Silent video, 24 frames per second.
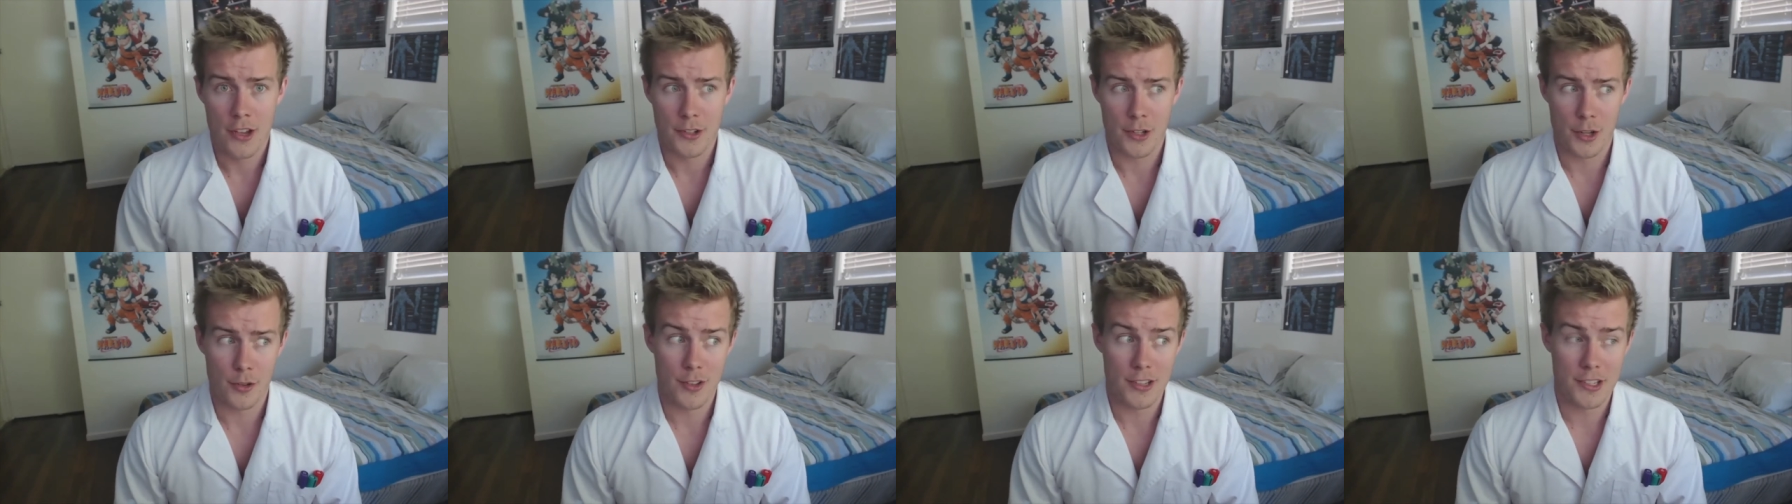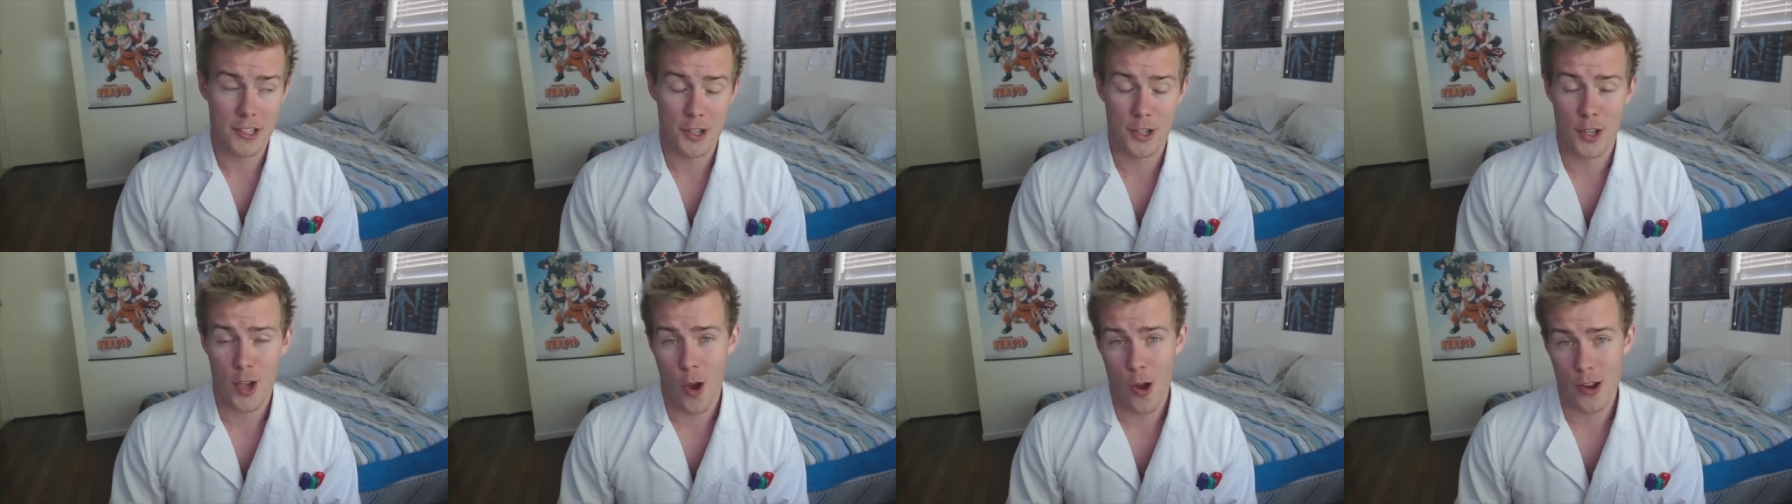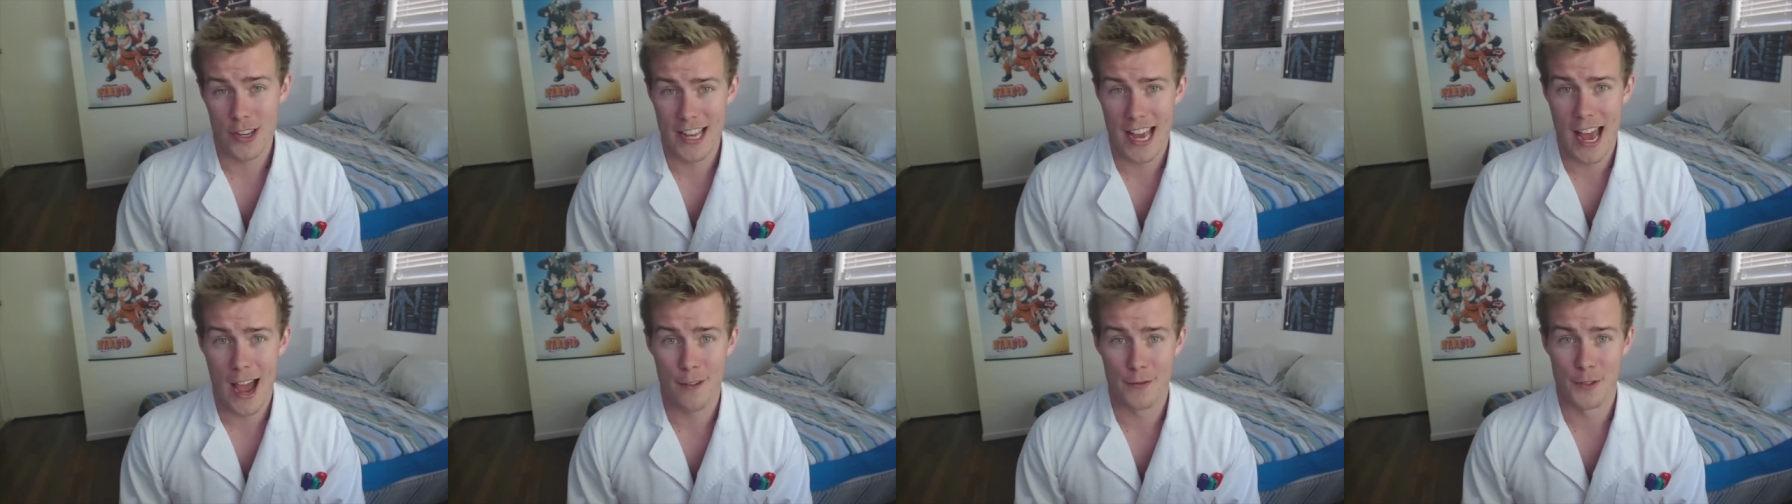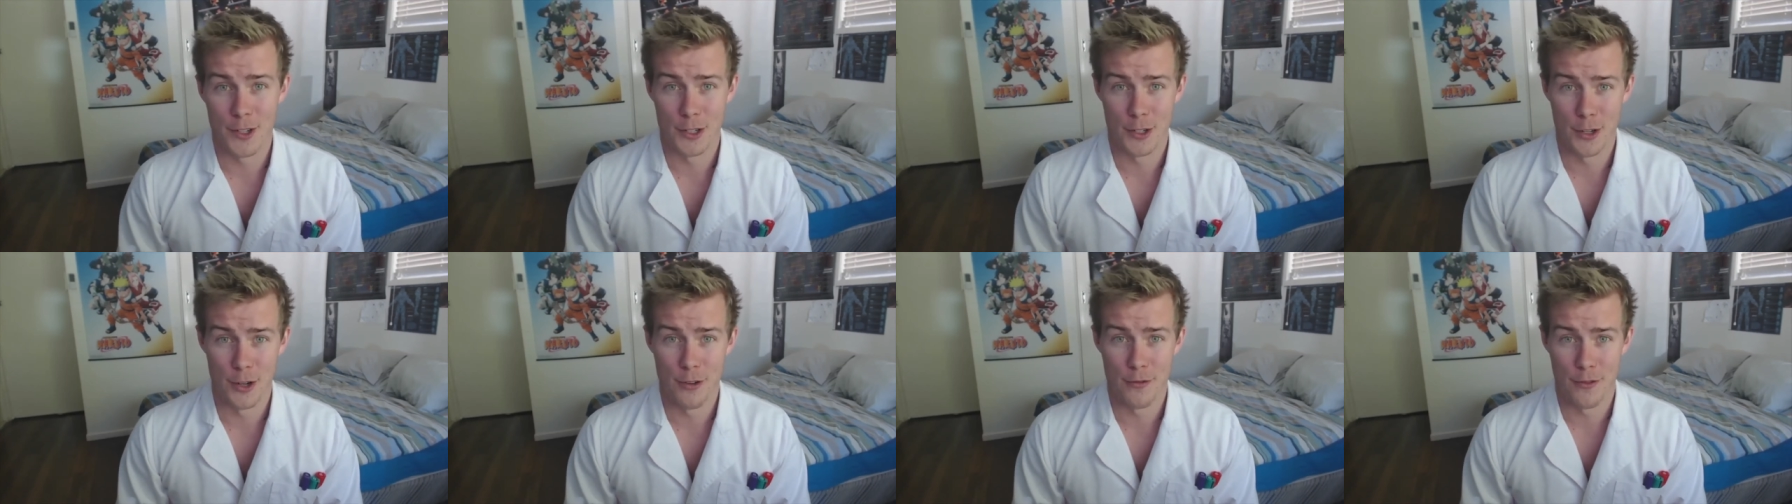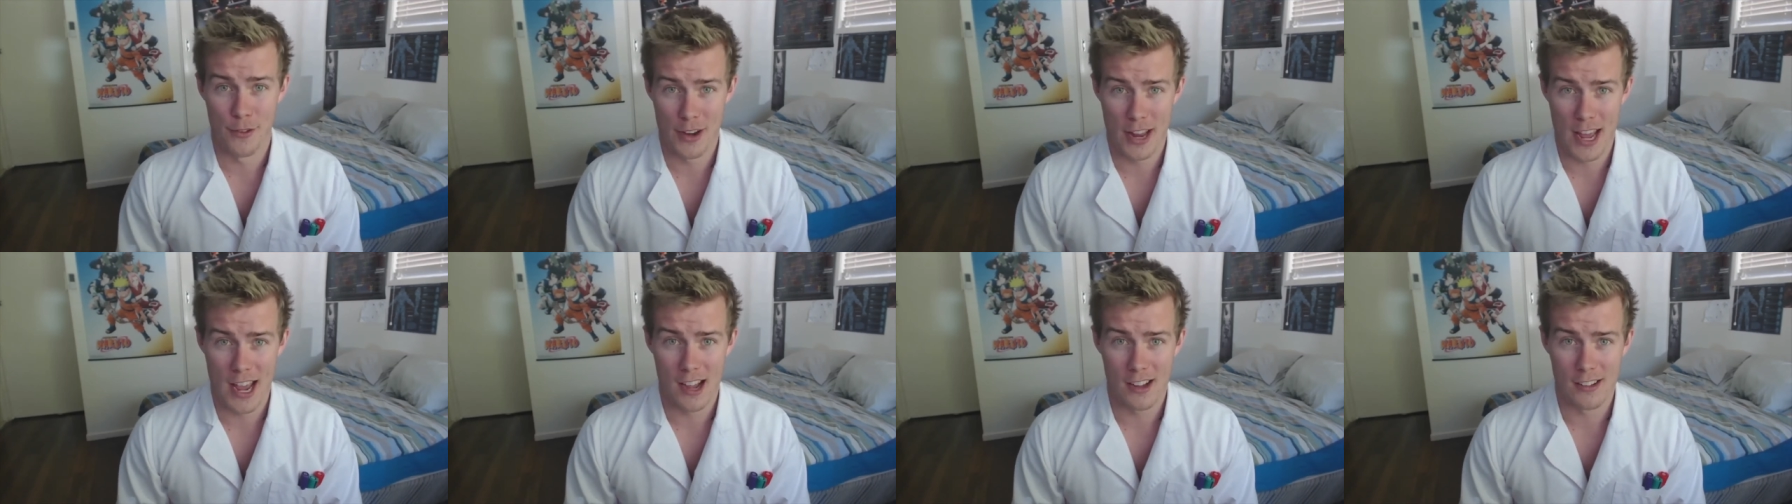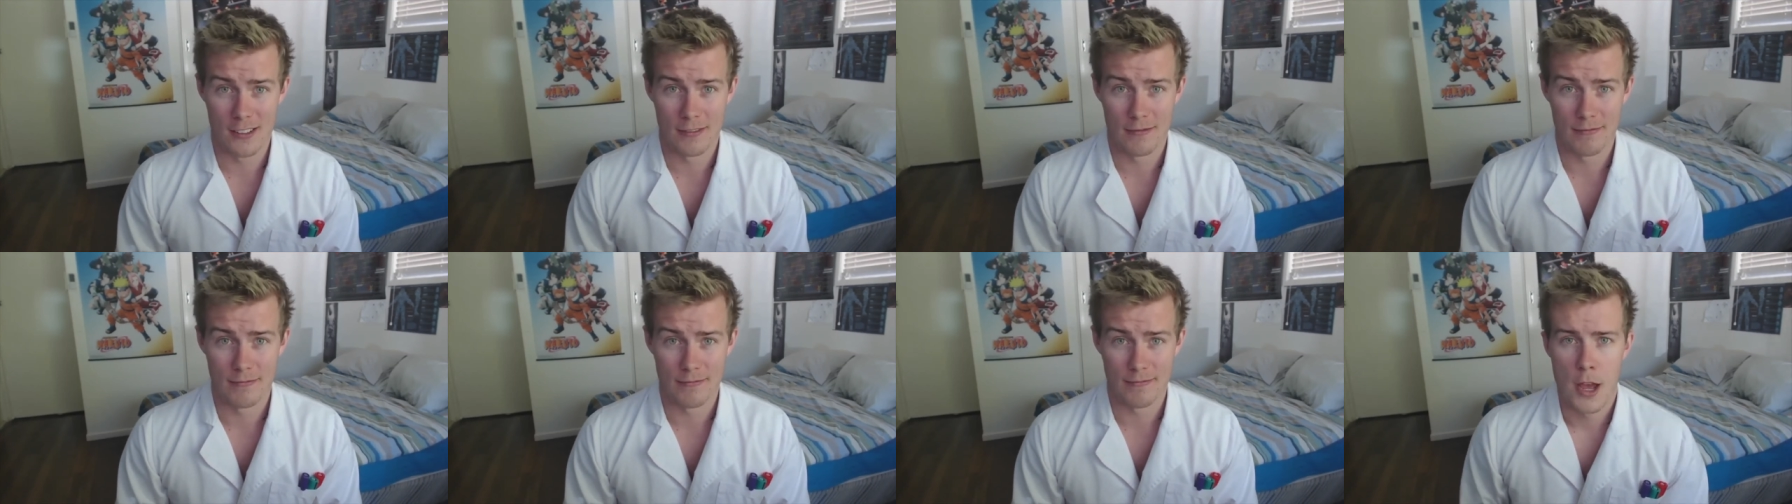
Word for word: So this is going to have to do for now.